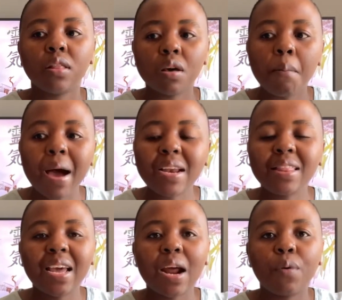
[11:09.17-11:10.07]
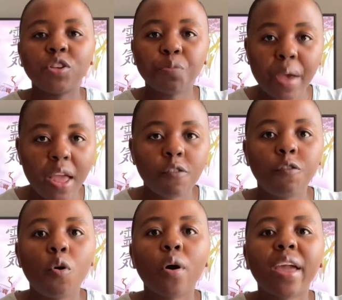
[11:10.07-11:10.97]
the money that I was paying
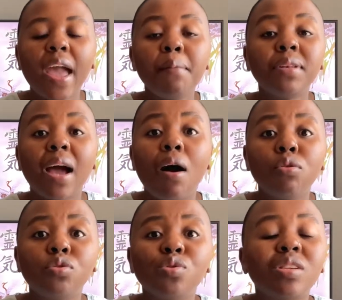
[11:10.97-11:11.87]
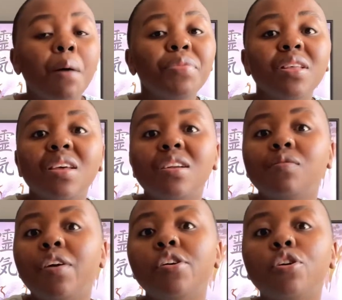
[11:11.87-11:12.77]
for came down to something that is
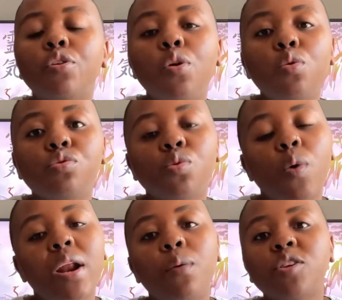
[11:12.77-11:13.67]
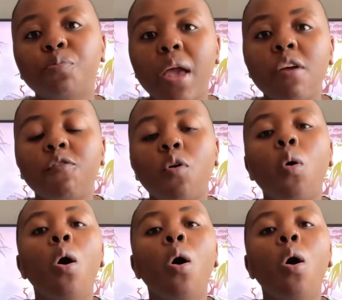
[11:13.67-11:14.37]
very close to what I was paying for